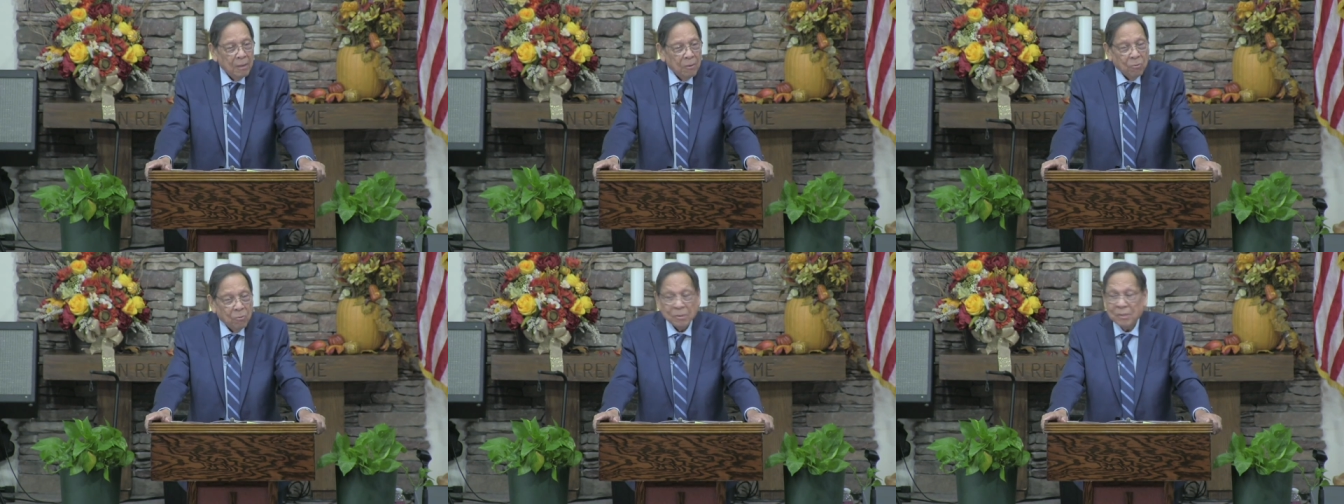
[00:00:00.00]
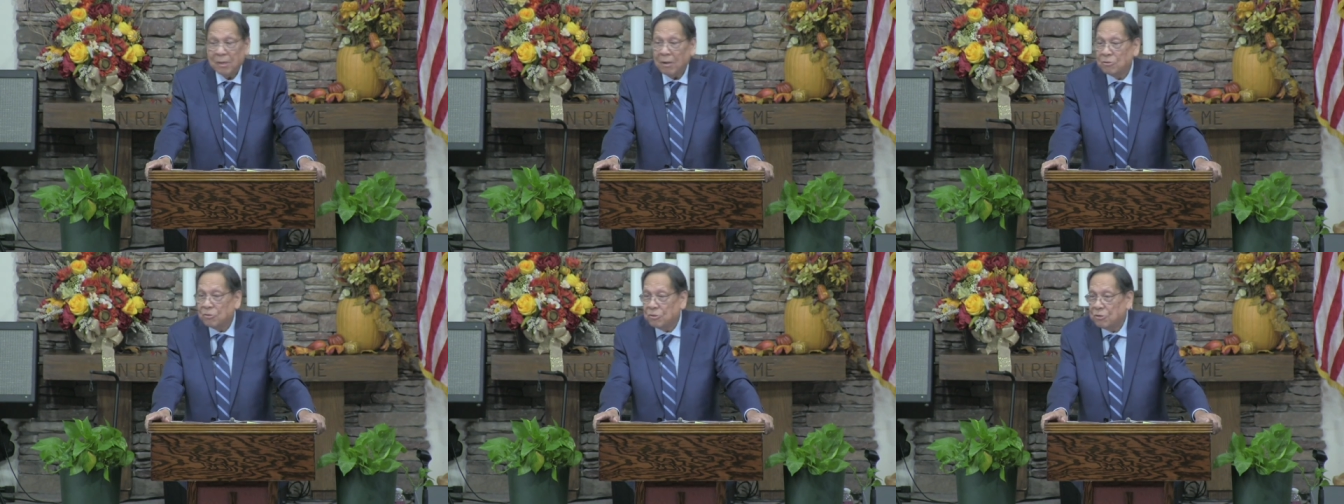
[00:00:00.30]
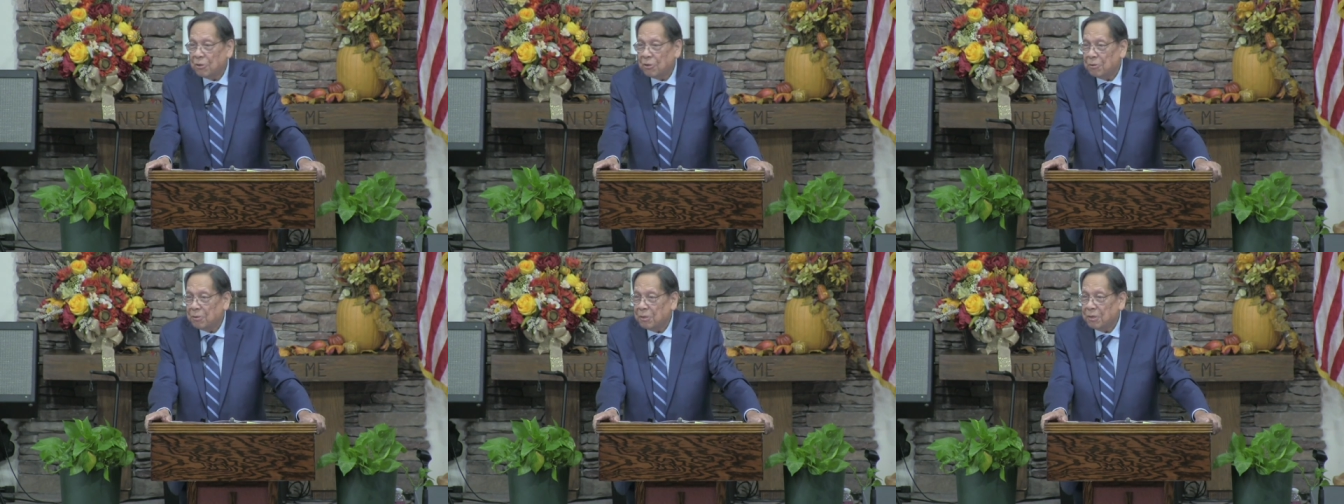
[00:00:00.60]
with our
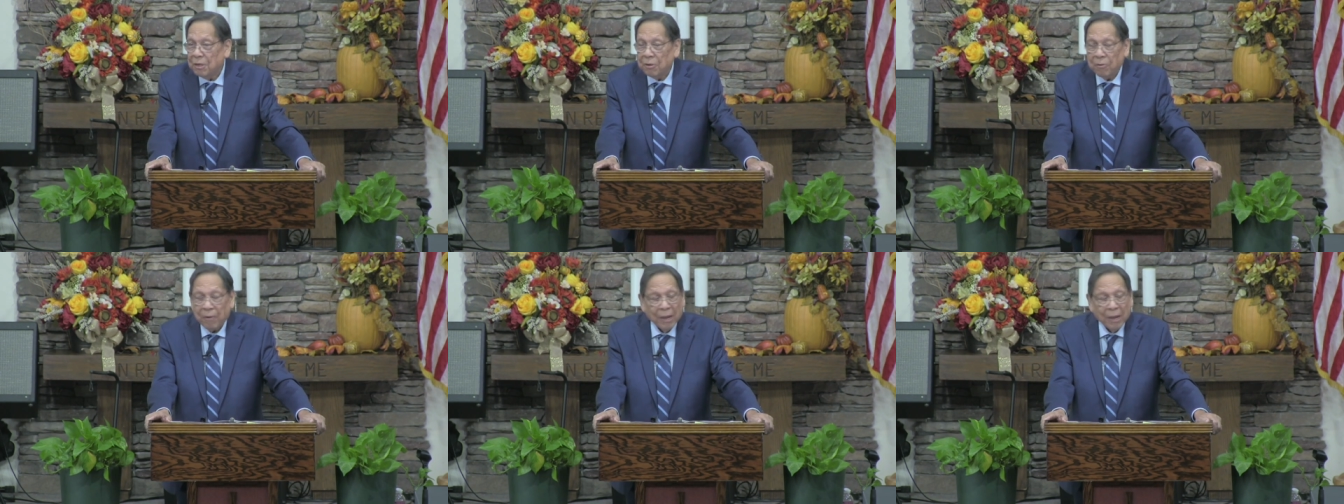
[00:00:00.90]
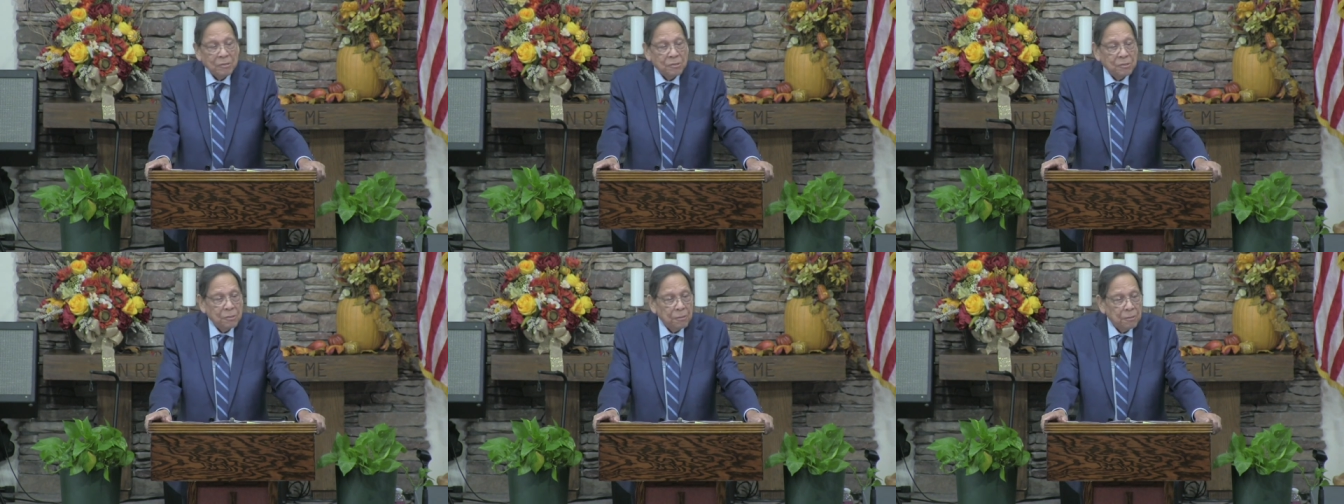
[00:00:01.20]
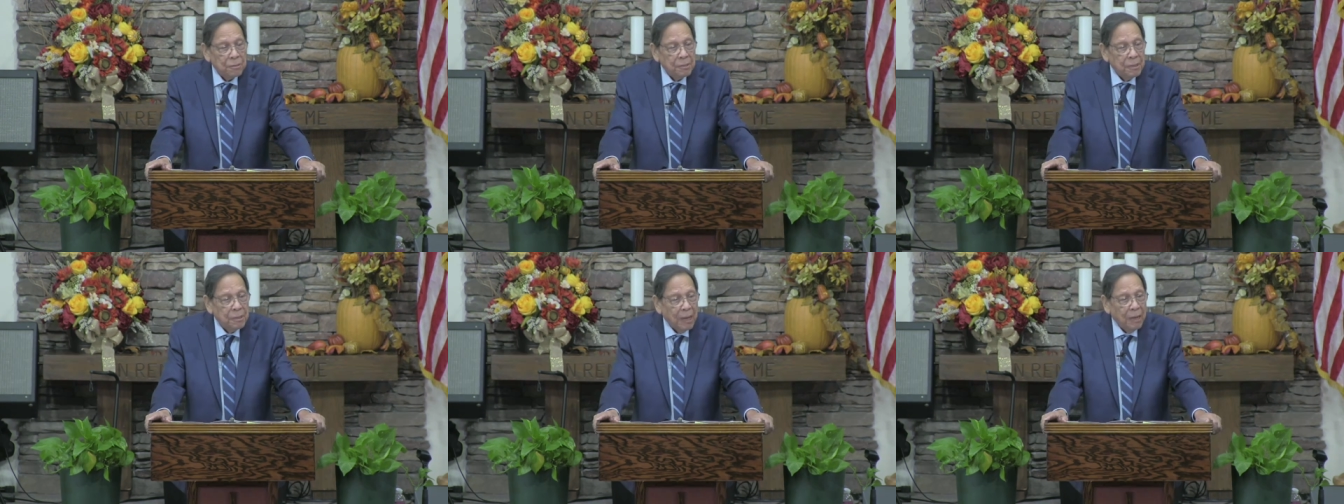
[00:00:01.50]
children and
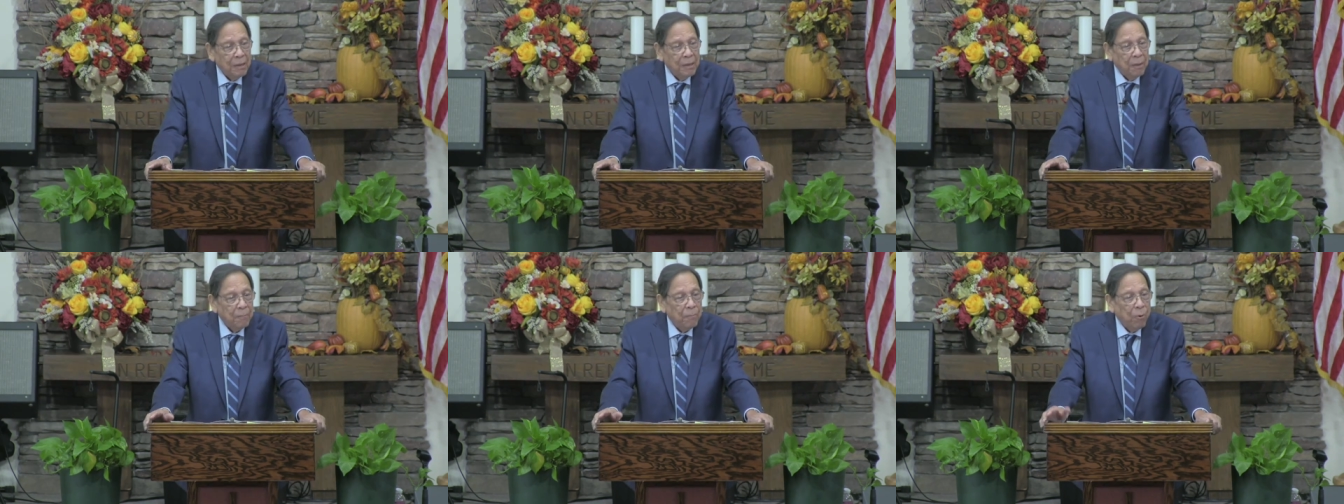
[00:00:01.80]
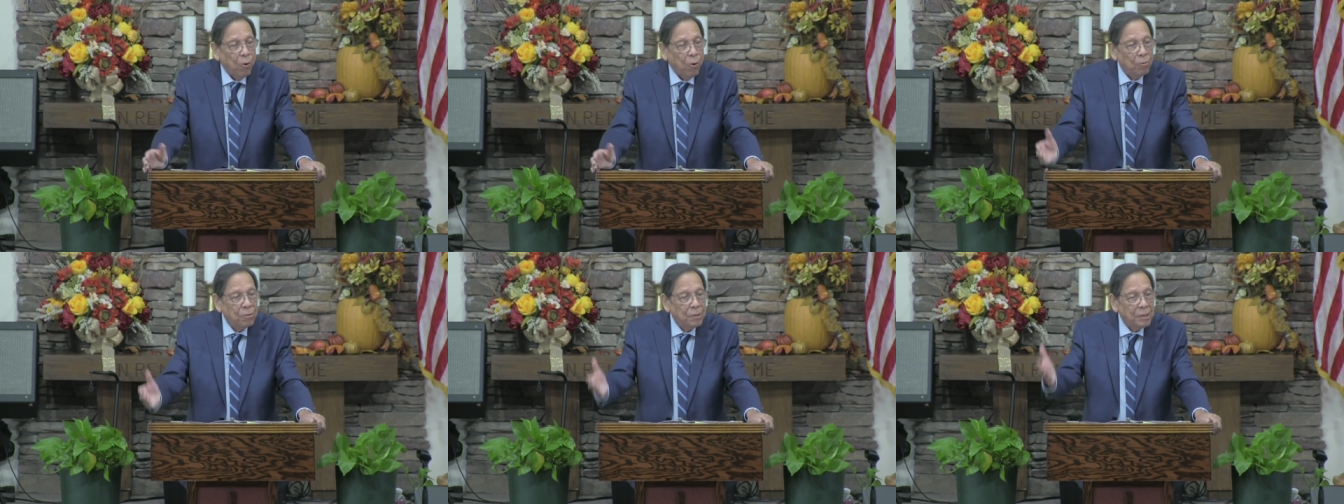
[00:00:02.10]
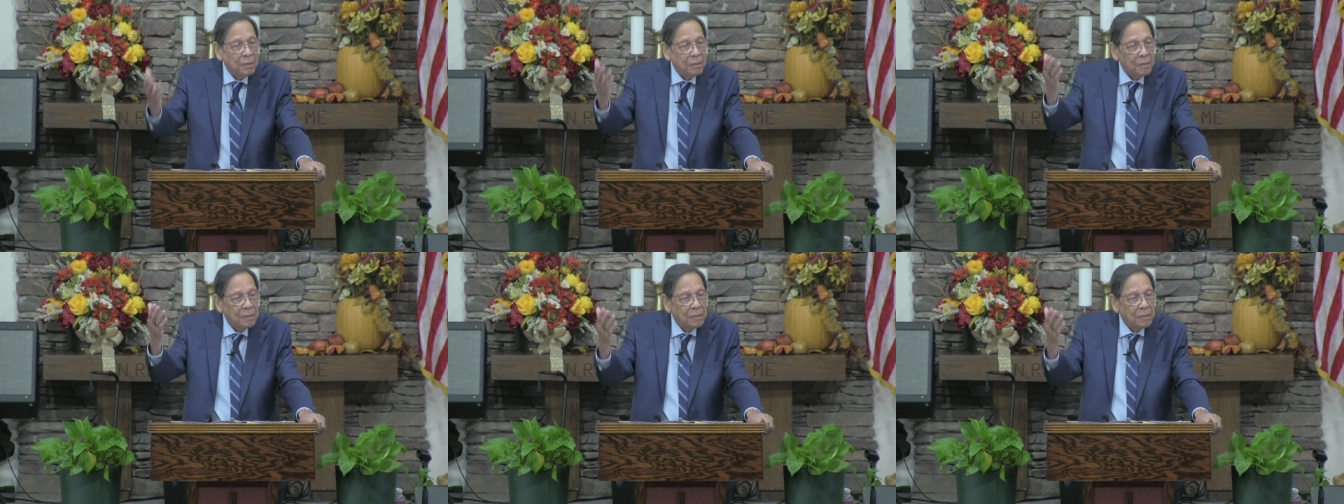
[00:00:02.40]
grandchildren and
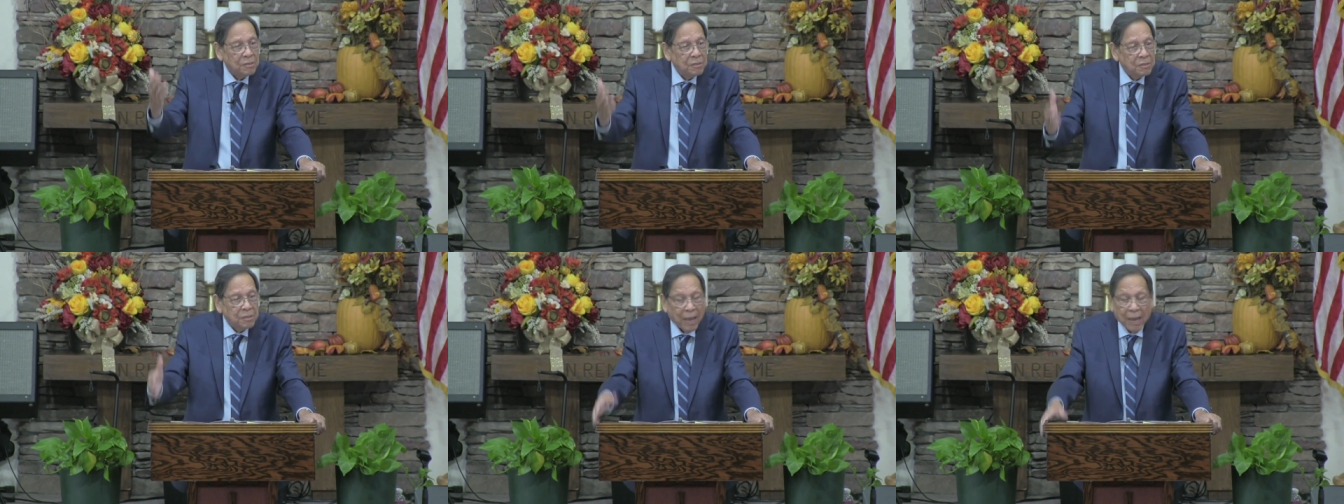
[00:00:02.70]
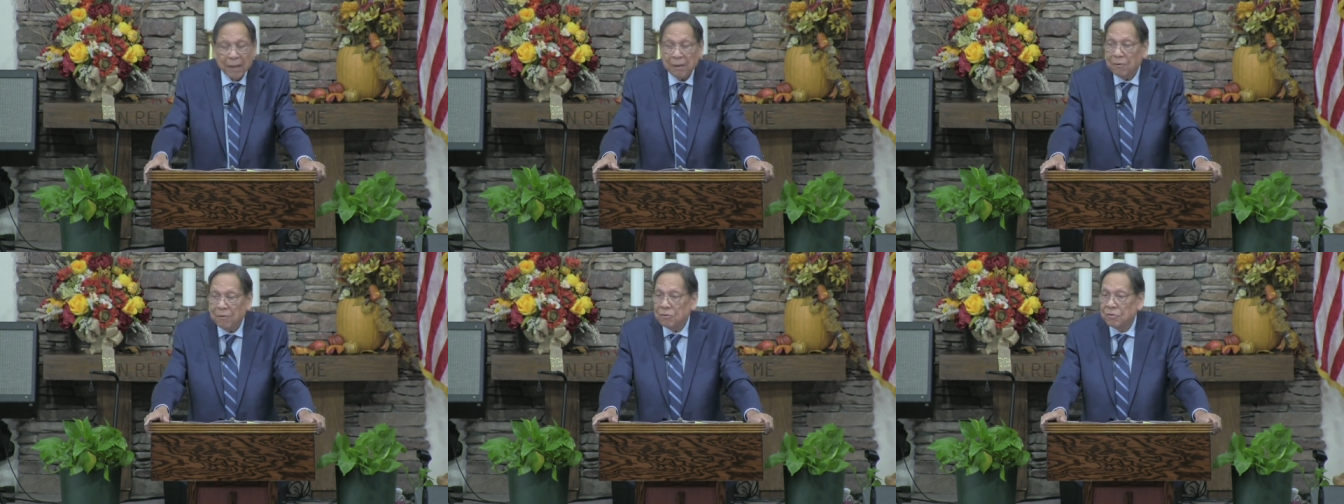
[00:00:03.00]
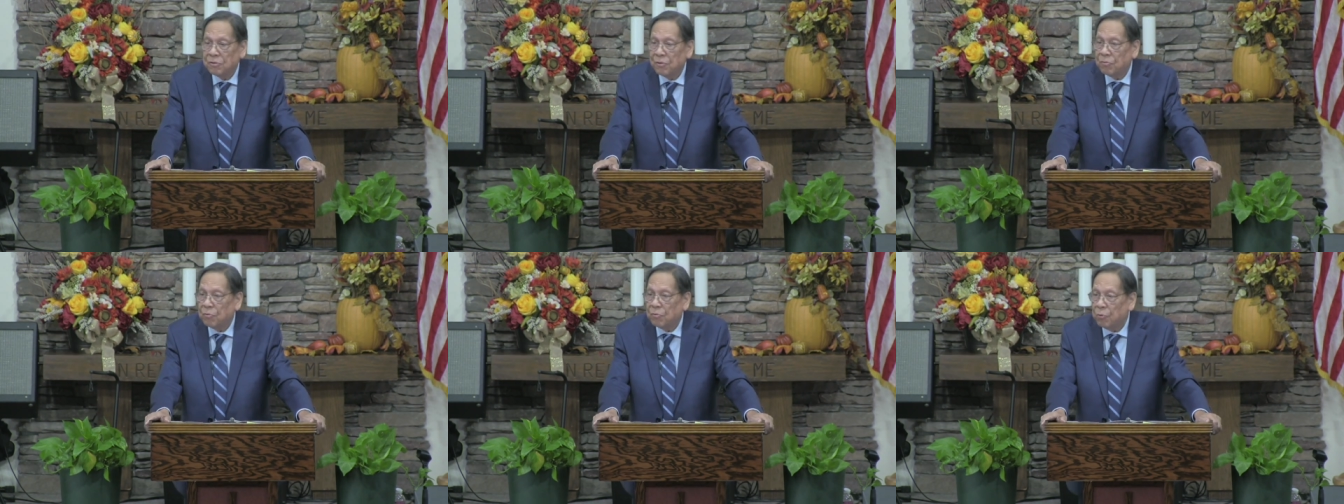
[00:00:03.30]
upholding the
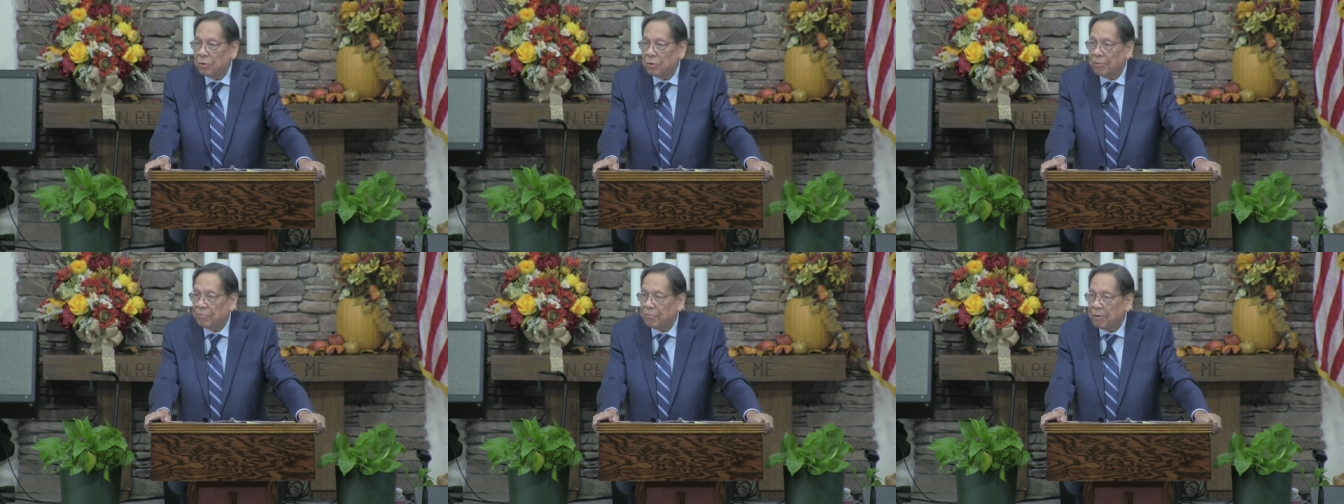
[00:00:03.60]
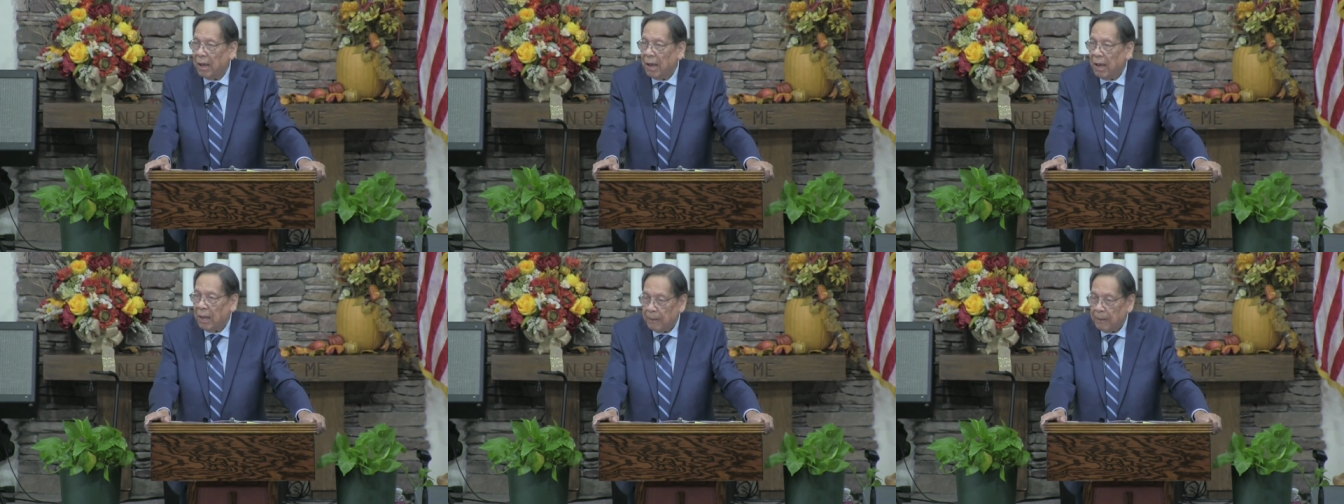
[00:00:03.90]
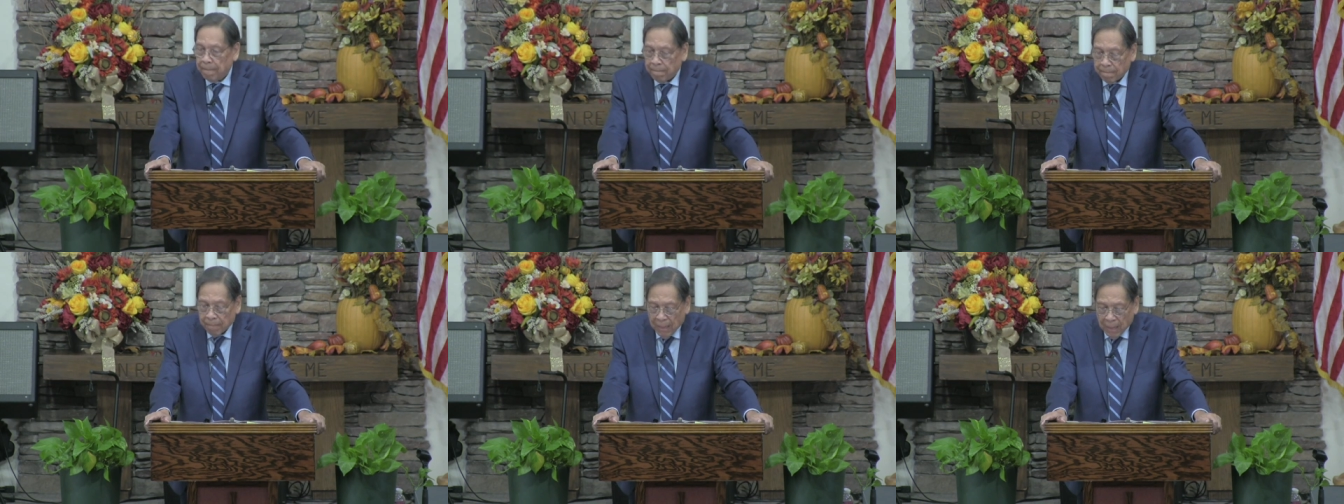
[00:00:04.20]
standards of the Word of God.